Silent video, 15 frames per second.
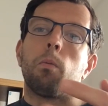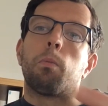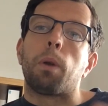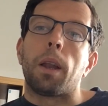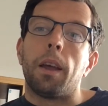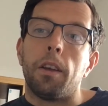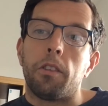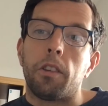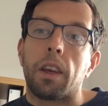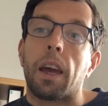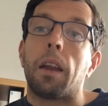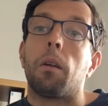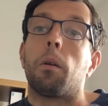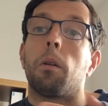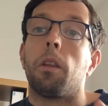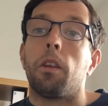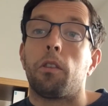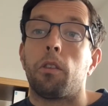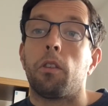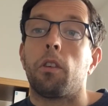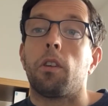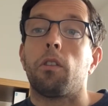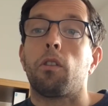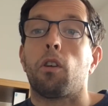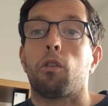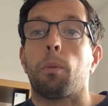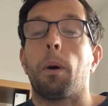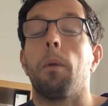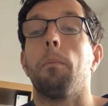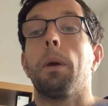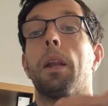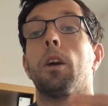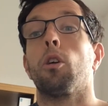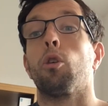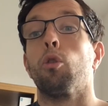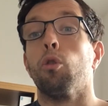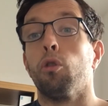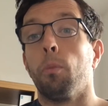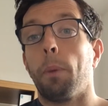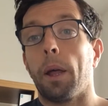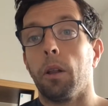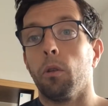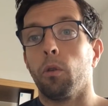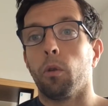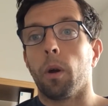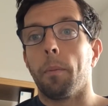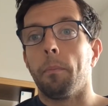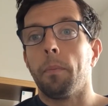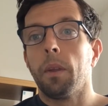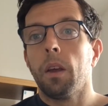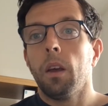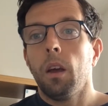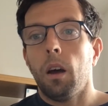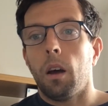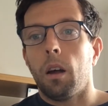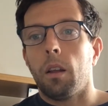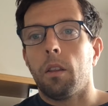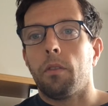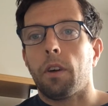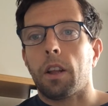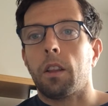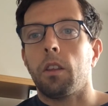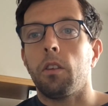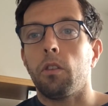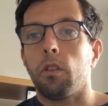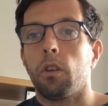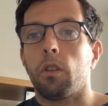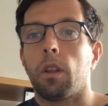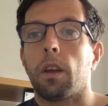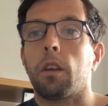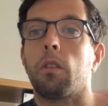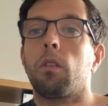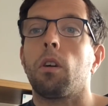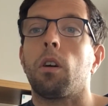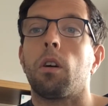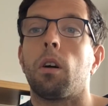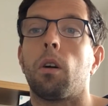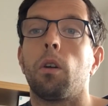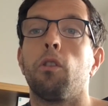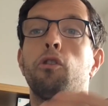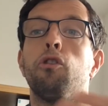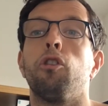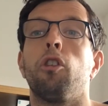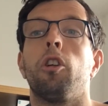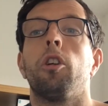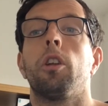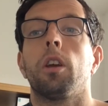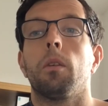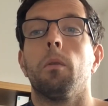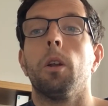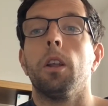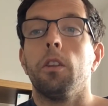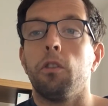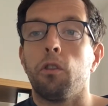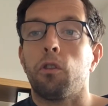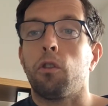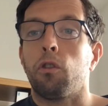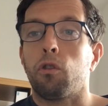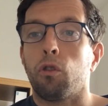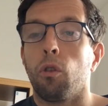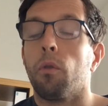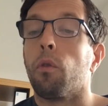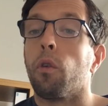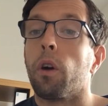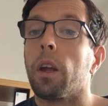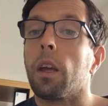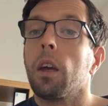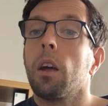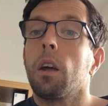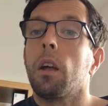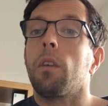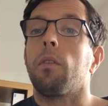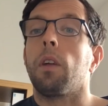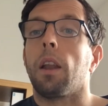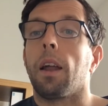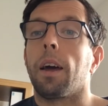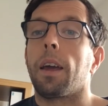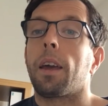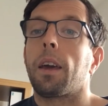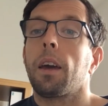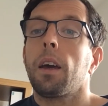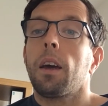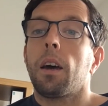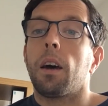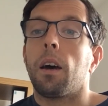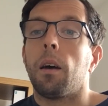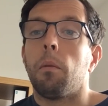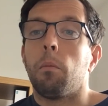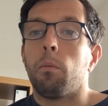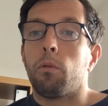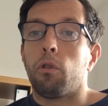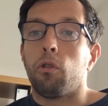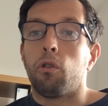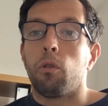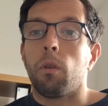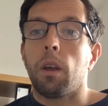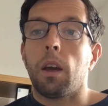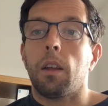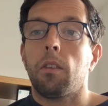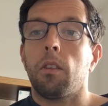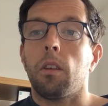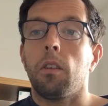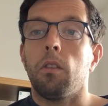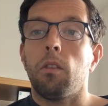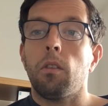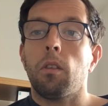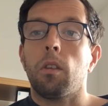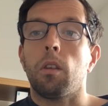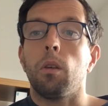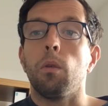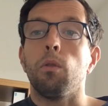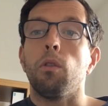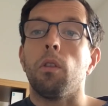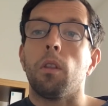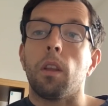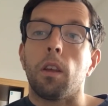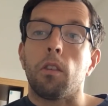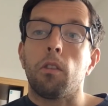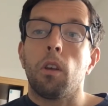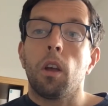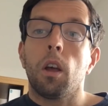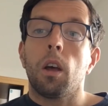plays again on this and talks about him being a good pilgrim, and the fact that he's like on a journey of religious discovery, if you like. So Juliet is using this